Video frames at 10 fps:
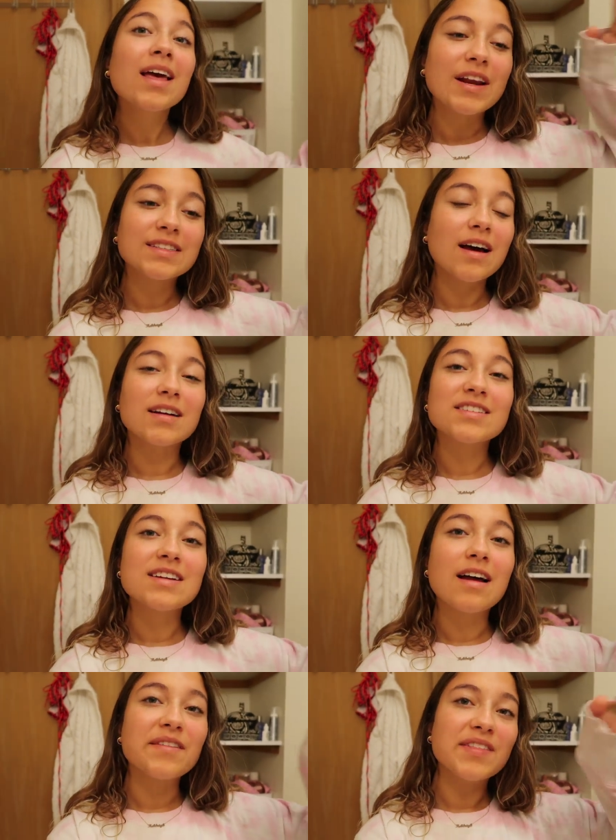that it's honestly
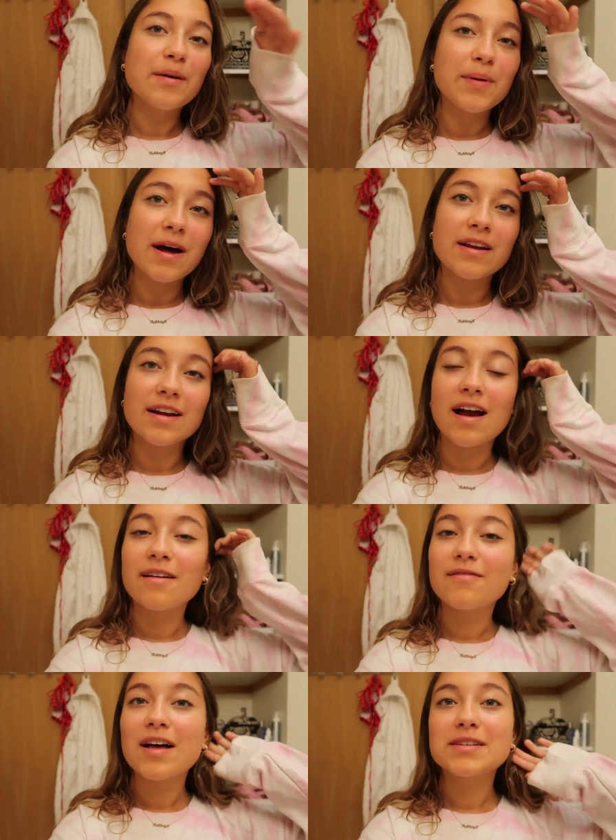not even that bad and it kind
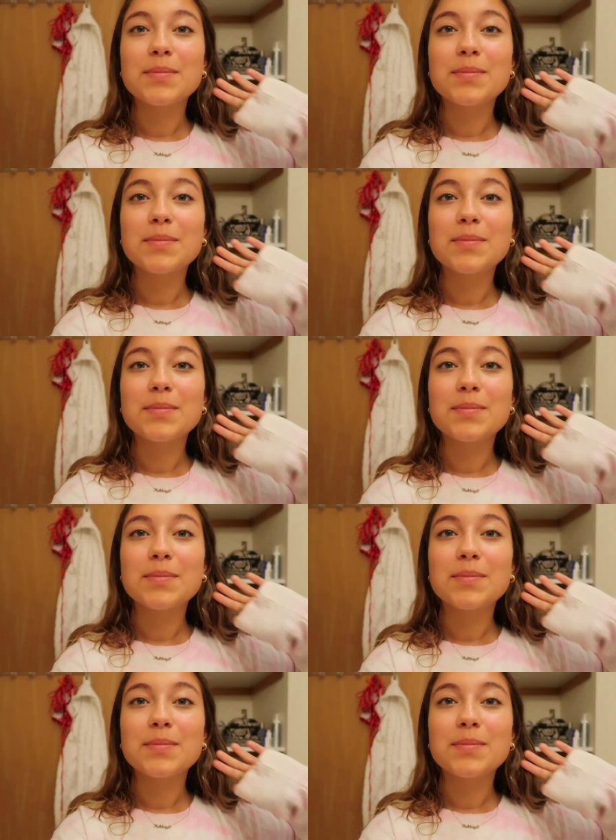of flies